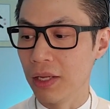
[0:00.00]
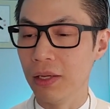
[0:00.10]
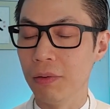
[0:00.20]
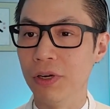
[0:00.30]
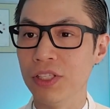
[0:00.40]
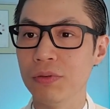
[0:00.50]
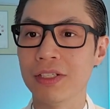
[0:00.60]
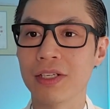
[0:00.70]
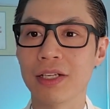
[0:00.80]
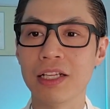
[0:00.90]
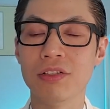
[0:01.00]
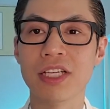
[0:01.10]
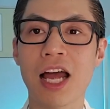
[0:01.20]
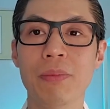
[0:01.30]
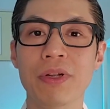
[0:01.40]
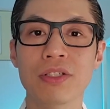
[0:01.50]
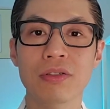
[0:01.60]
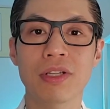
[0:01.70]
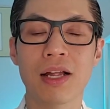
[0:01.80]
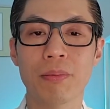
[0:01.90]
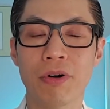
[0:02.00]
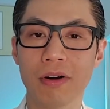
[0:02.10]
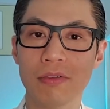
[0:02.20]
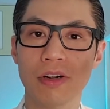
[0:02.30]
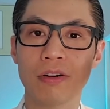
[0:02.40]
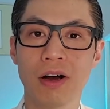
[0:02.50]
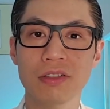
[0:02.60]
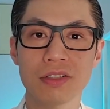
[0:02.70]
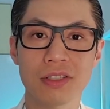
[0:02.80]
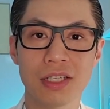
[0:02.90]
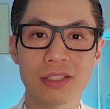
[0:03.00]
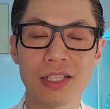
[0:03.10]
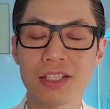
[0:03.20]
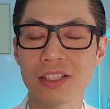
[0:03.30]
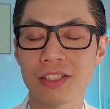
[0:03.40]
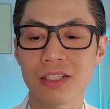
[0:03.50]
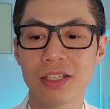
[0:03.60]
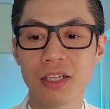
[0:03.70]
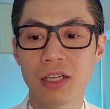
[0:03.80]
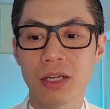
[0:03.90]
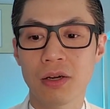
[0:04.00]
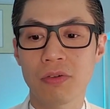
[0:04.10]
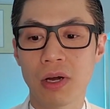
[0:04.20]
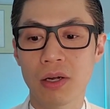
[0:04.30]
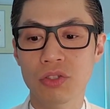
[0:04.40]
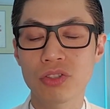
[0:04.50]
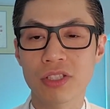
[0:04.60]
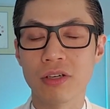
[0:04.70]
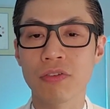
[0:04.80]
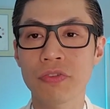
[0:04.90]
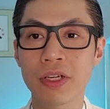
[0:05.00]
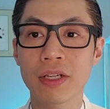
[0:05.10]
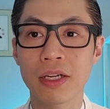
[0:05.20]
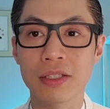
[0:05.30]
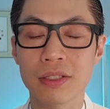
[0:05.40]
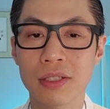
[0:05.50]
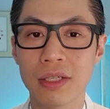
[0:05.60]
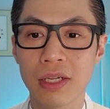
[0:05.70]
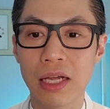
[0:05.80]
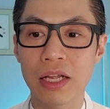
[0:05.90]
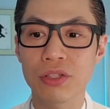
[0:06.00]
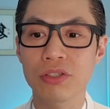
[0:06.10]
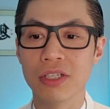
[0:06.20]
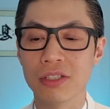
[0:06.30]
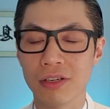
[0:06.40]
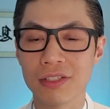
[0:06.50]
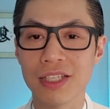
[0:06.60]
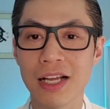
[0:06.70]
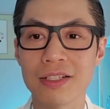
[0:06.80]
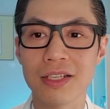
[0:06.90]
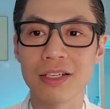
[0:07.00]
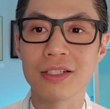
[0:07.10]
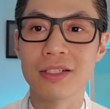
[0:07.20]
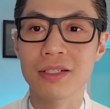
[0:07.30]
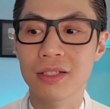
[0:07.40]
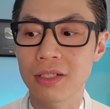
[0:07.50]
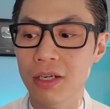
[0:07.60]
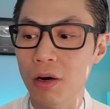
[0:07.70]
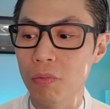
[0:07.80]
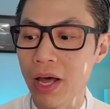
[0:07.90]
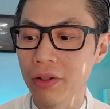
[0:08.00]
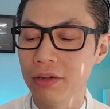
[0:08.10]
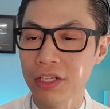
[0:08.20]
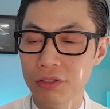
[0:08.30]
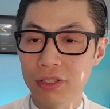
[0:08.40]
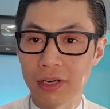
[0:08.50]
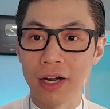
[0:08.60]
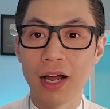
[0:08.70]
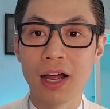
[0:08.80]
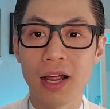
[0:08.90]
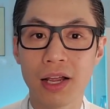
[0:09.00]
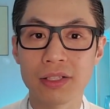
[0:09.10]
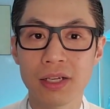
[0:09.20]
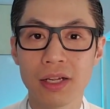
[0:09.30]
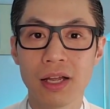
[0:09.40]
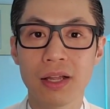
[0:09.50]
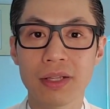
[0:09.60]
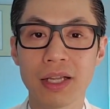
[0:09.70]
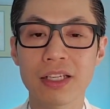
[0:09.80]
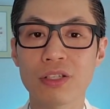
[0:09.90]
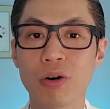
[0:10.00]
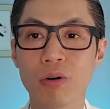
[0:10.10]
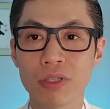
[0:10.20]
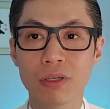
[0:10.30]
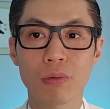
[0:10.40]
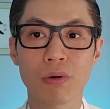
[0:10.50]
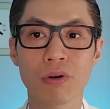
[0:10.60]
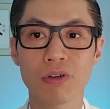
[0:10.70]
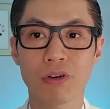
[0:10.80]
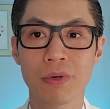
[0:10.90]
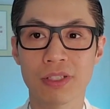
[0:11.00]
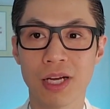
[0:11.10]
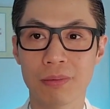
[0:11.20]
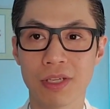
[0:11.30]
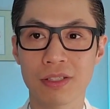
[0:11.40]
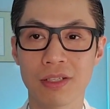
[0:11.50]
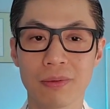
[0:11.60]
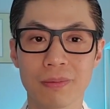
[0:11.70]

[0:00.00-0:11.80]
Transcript: once we get to tap into that part of our consciousness that just uses our feelings and using our senses rather than using our eyes, then this whole new world opens up, doesn't it?